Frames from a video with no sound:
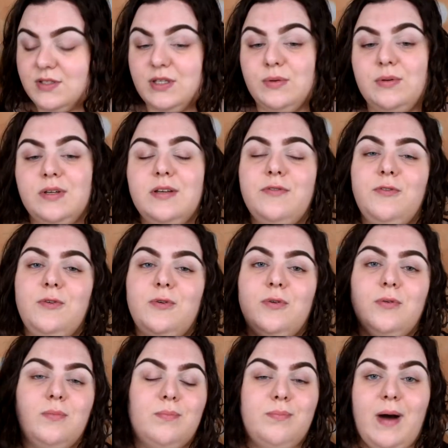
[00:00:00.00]
so if
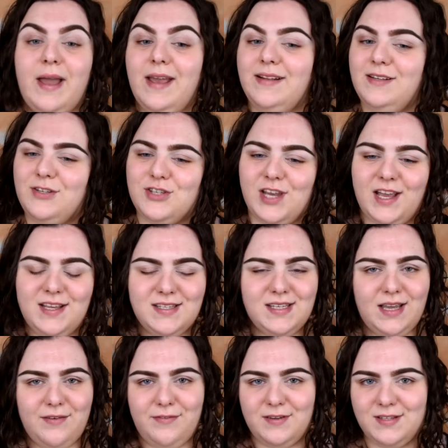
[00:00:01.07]
you by any chance
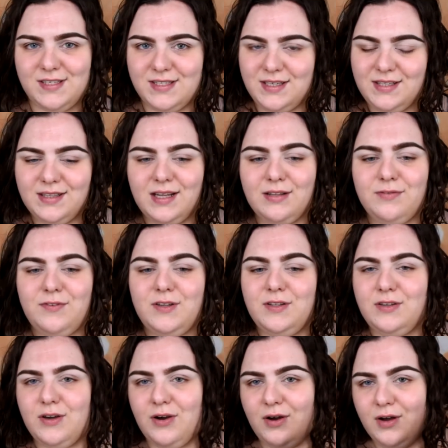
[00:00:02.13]
haven't seen that
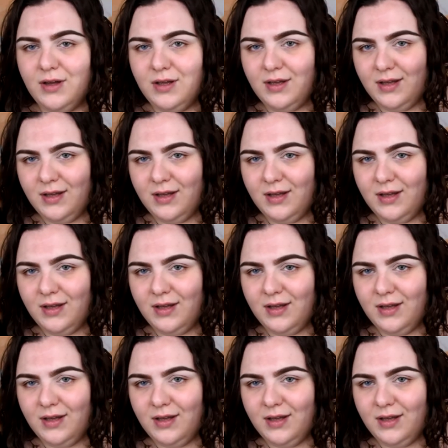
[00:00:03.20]
video,